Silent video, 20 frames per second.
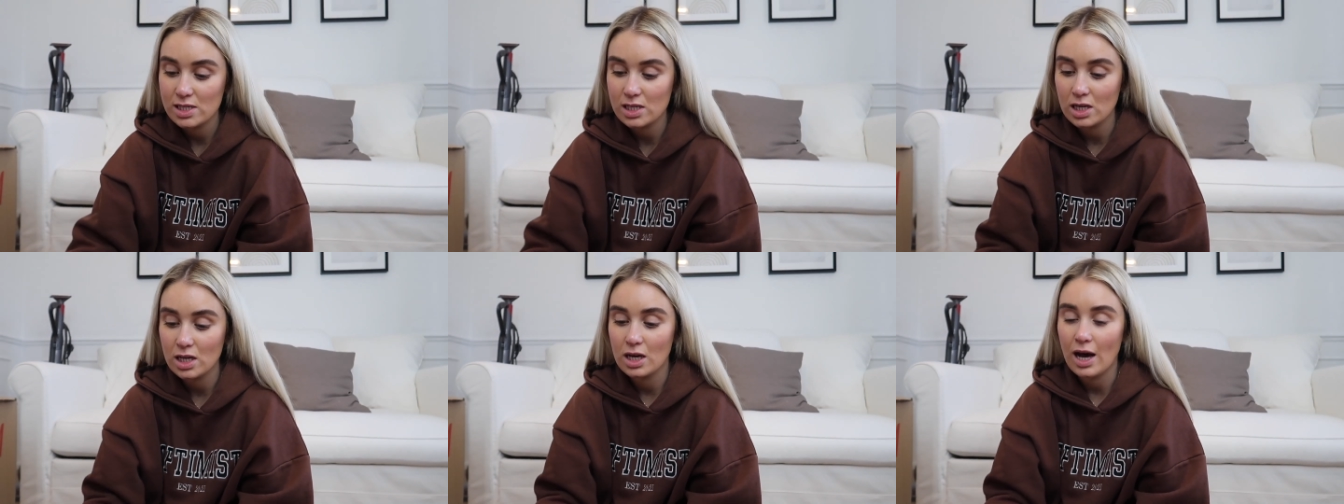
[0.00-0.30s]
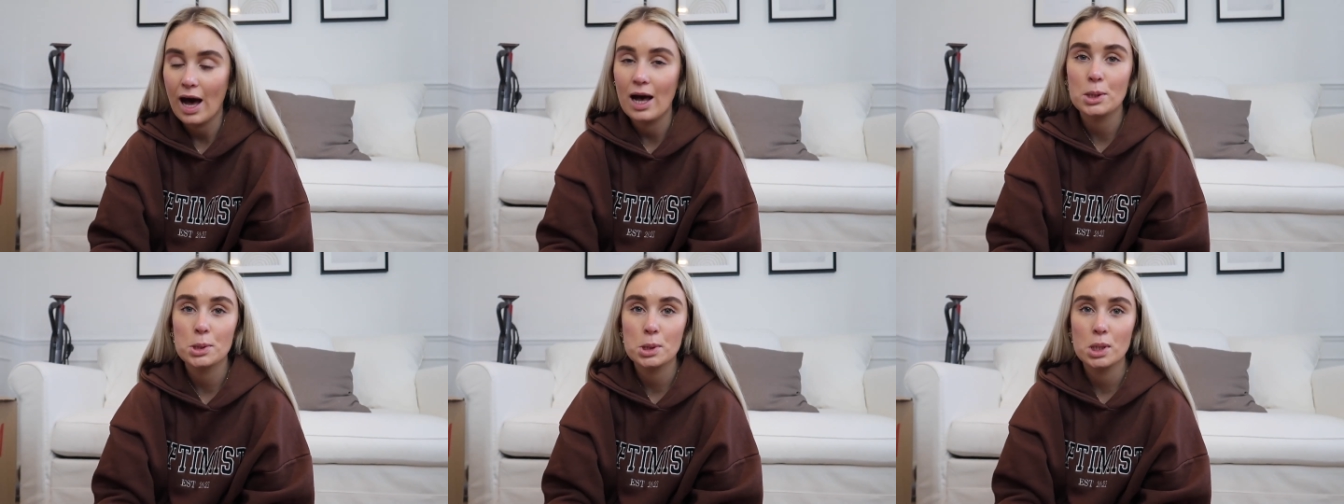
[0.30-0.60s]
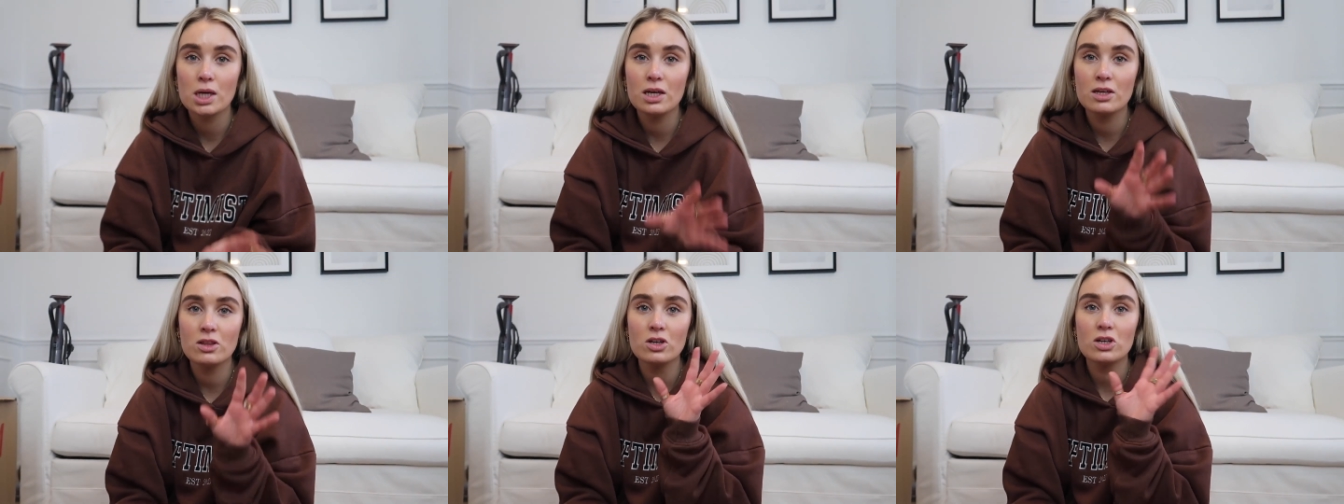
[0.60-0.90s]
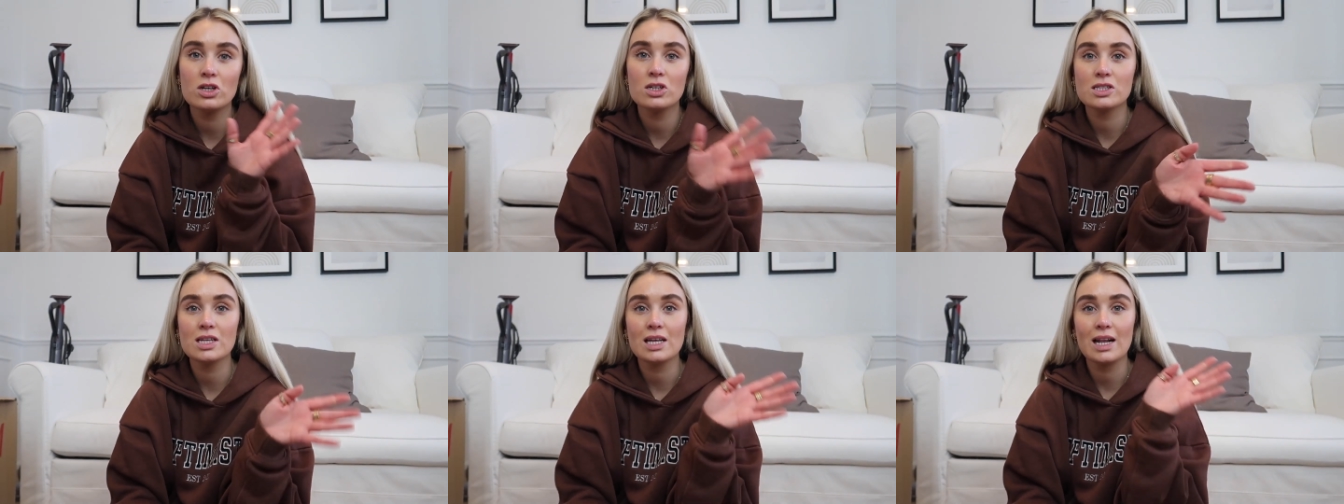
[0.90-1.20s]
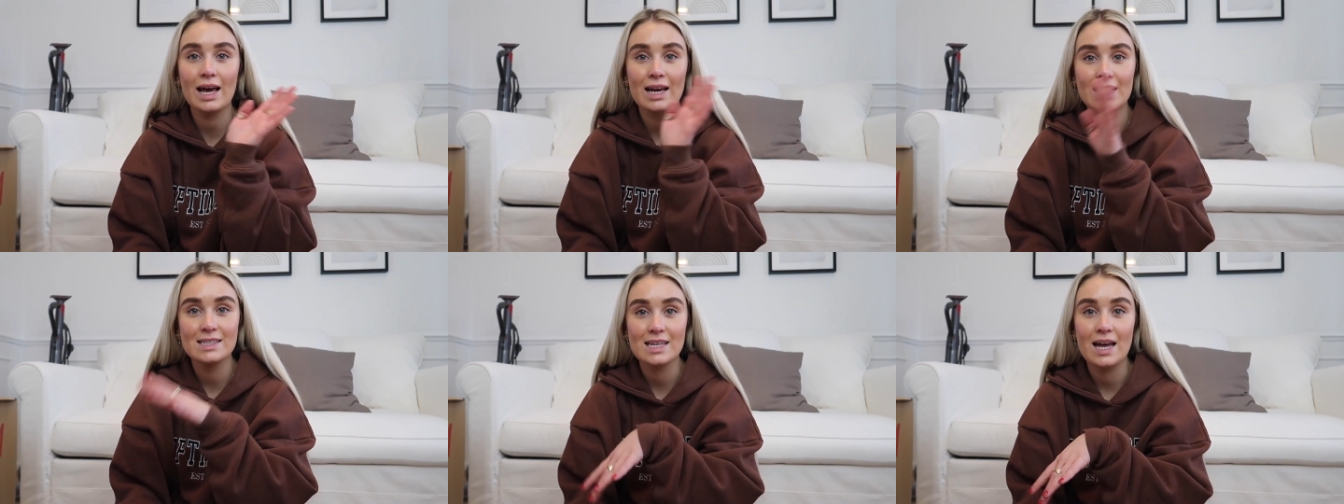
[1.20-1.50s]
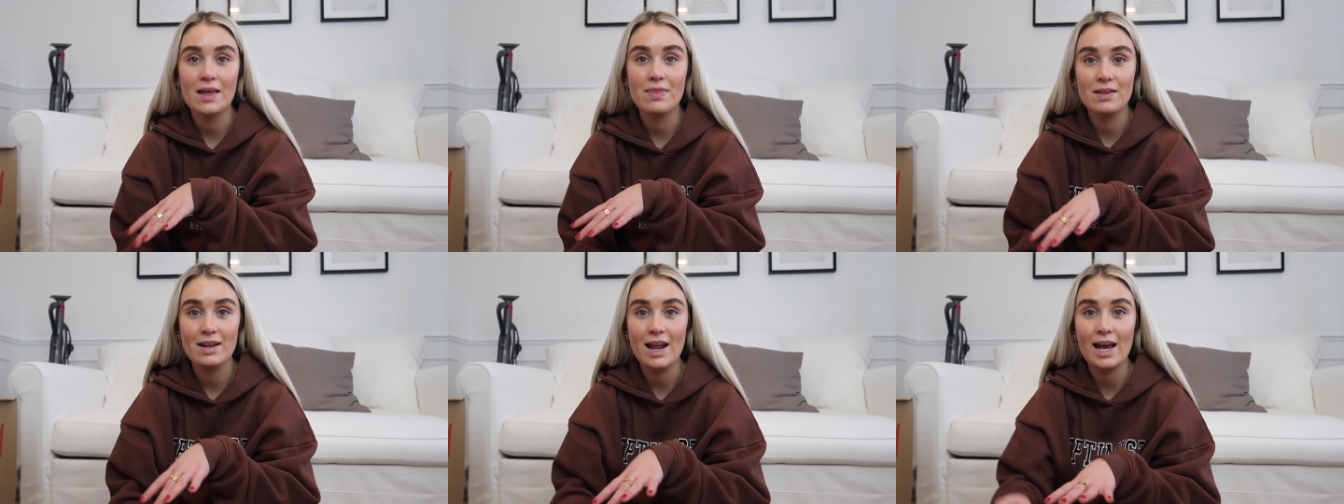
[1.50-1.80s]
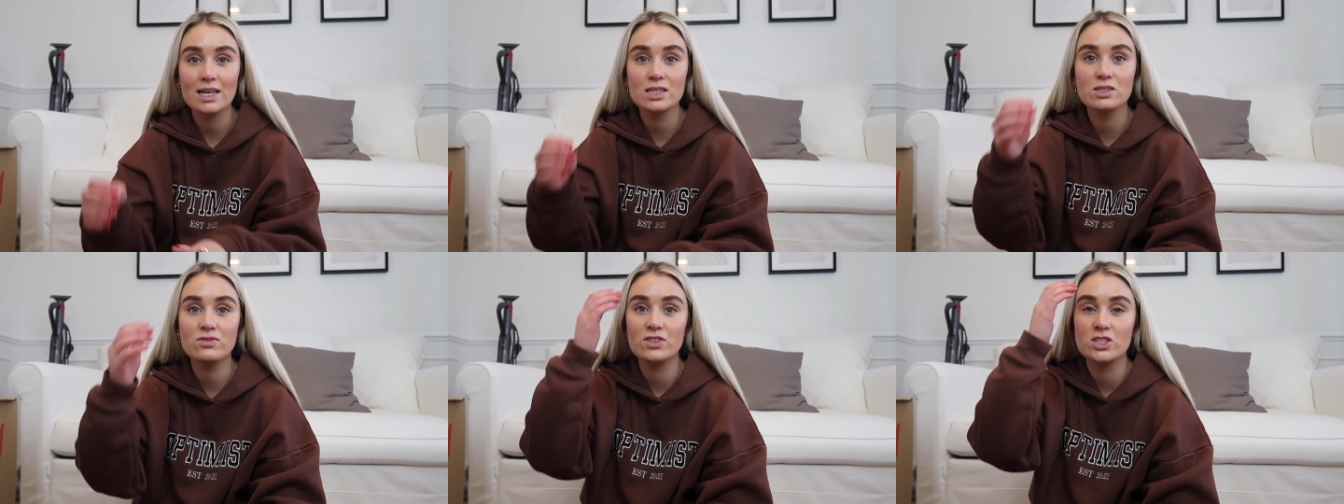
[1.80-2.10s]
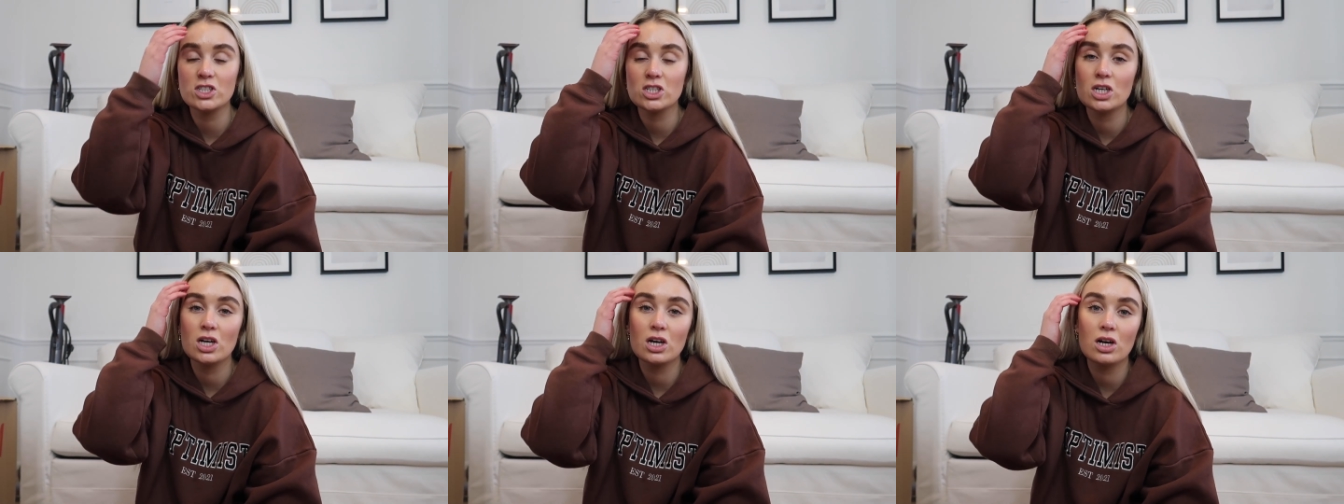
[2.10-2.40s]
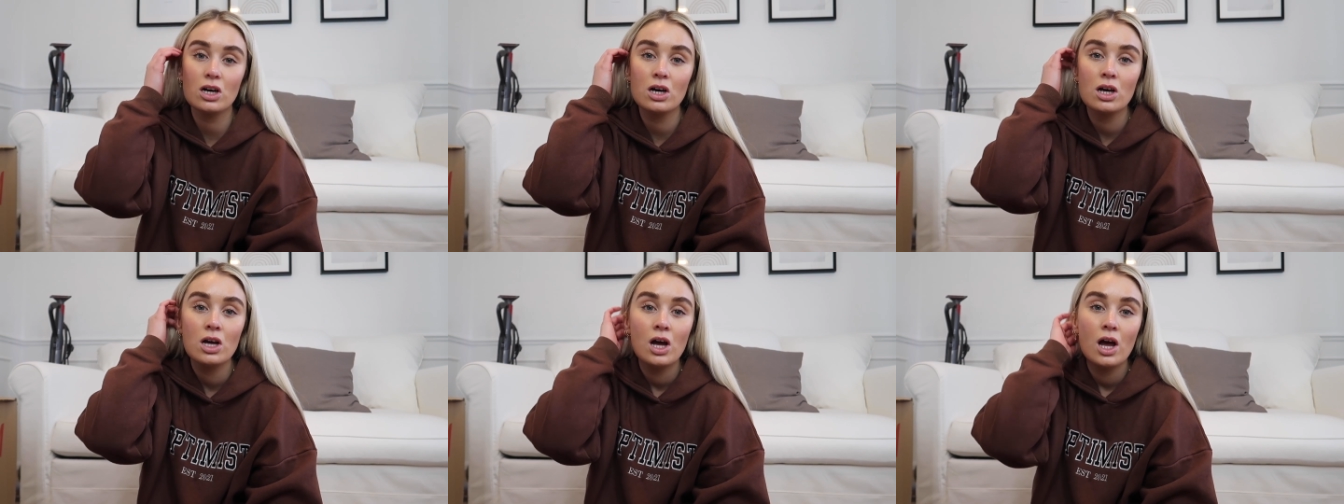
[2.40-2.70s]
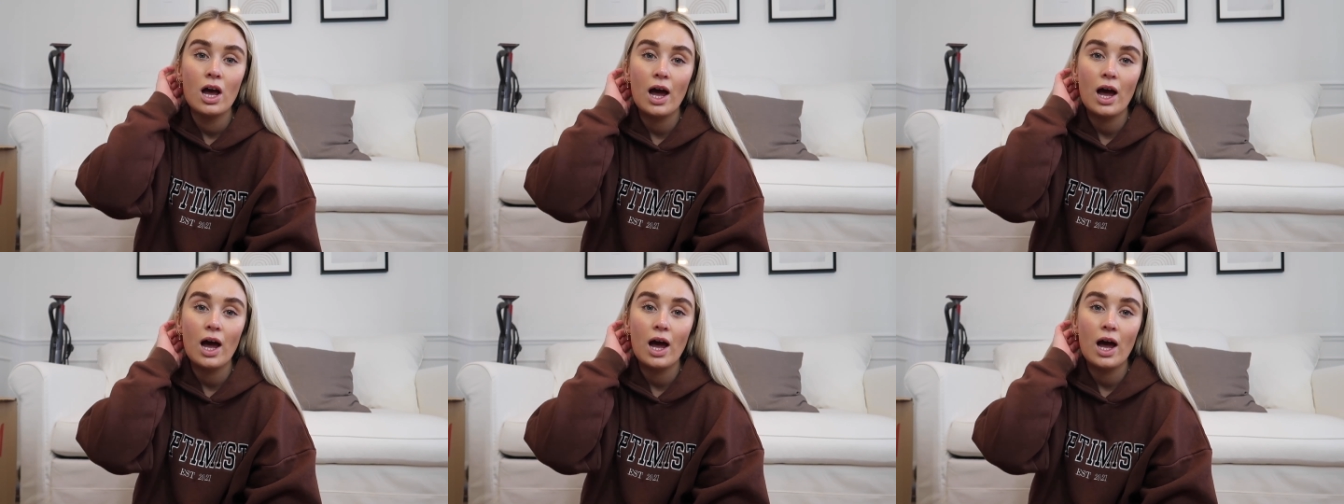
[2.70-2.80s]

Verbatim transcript: So I'll show you those, like I say, in the next video,